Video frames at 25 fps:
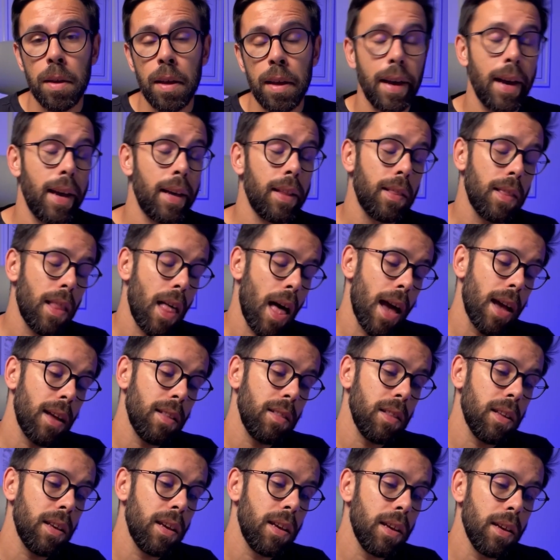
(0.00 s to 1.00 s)
And
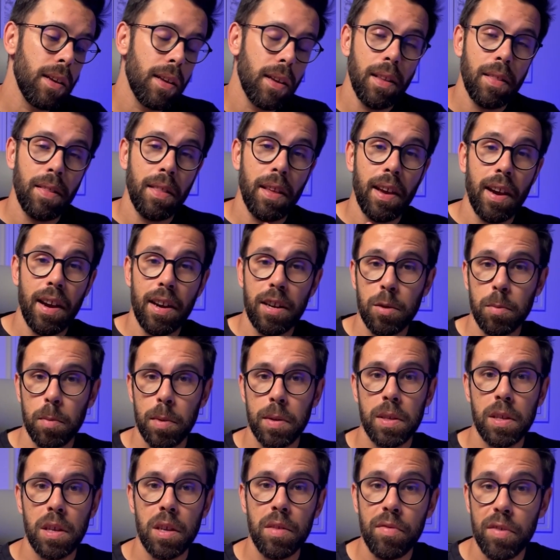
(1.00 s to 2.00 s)
likely, they are
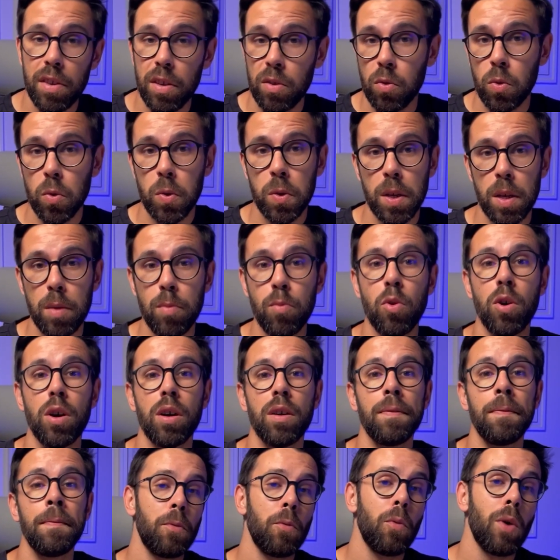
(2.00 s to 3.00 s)
specific to
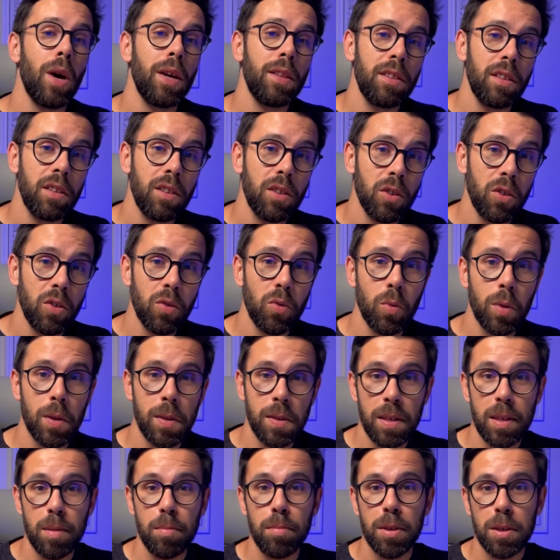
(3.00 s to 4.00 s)
someone writing code with
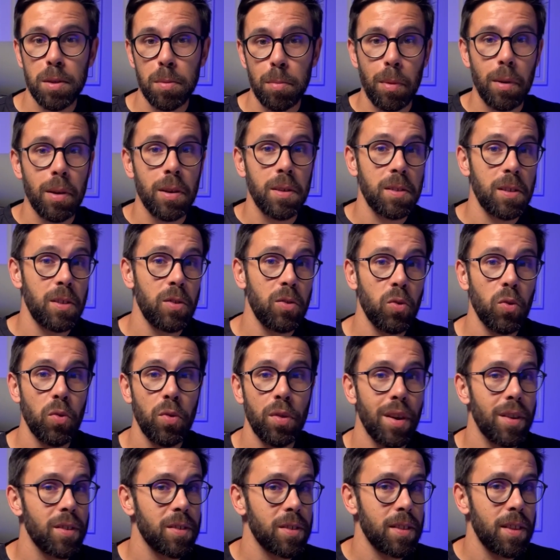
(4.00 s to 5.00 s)
C++ in
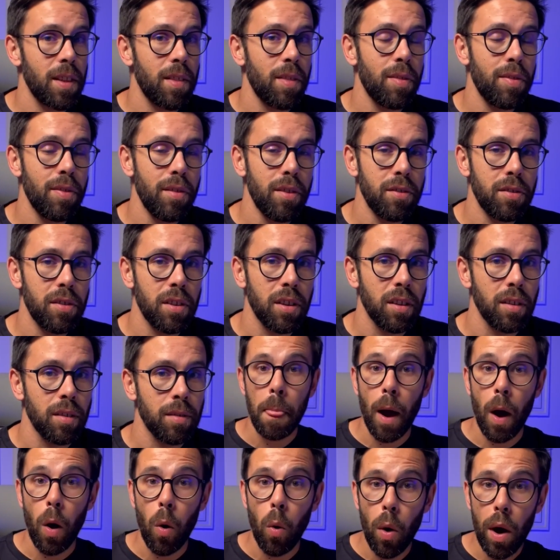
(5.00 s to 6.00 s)
2013.
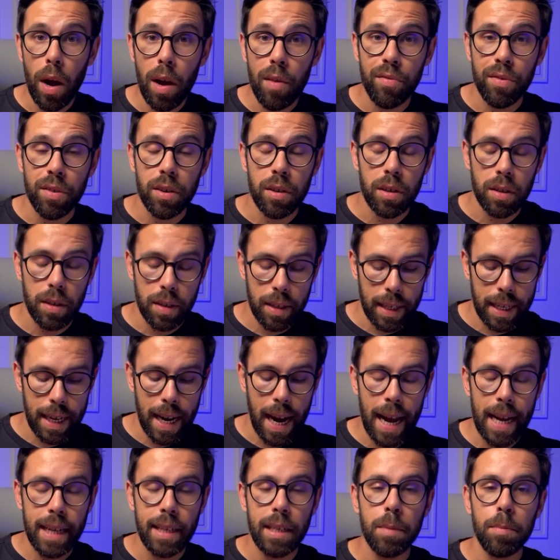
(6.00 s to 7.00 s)
However,
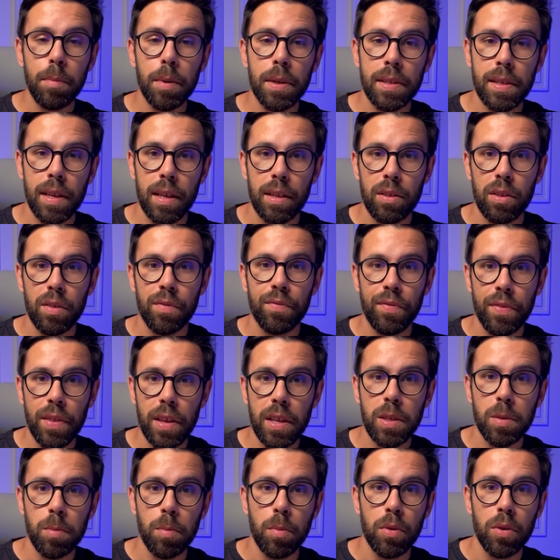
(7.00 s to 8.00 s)
90% of
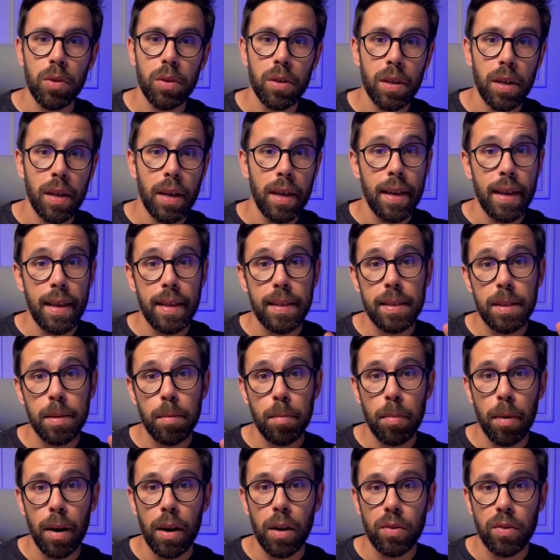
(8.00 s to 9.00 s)
this book is
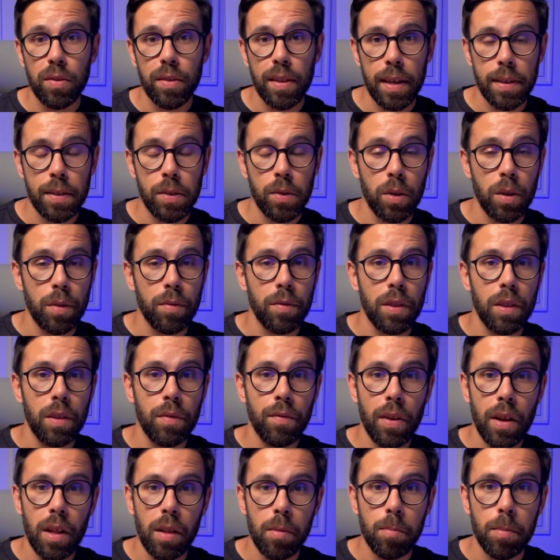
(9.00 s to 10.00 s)
about test-driven
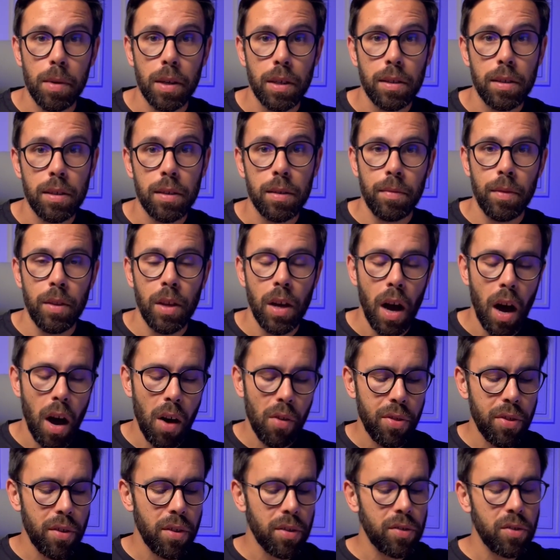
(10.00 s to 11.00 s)
development. The
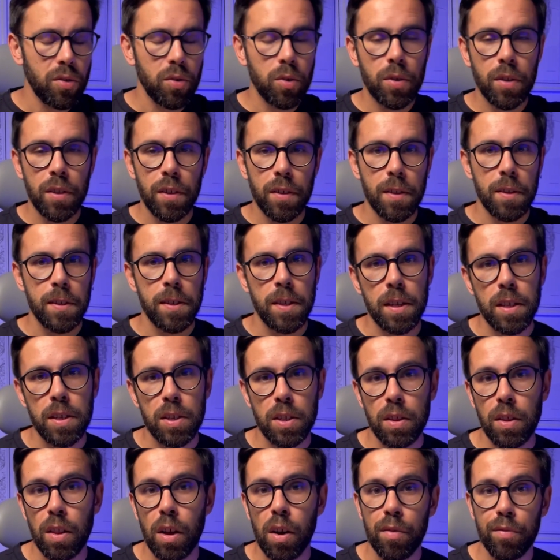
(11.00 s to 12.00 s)
author took the
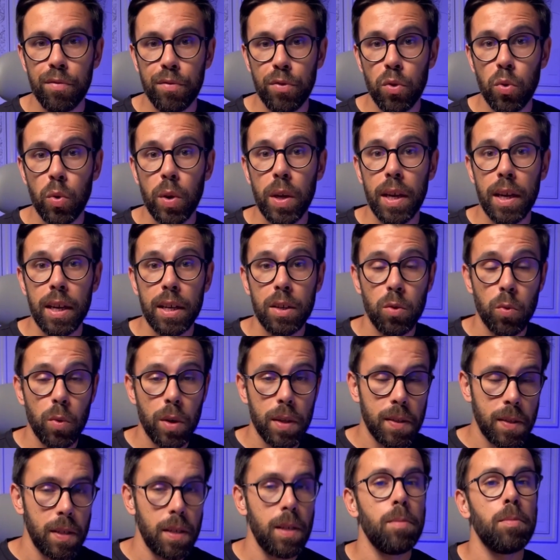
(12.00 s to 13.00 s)
decision of doing it
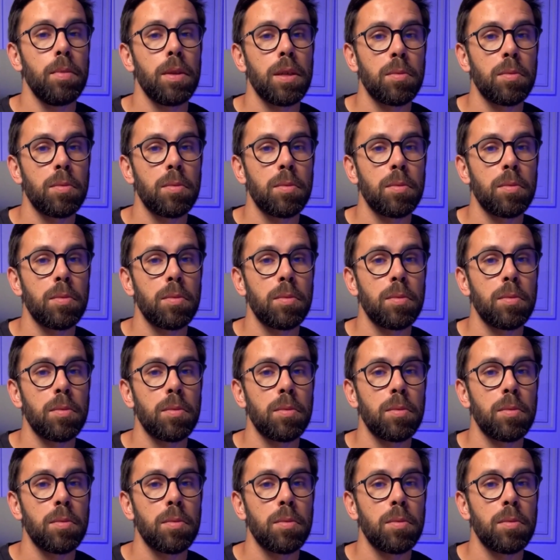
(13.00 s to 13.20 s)
with C++,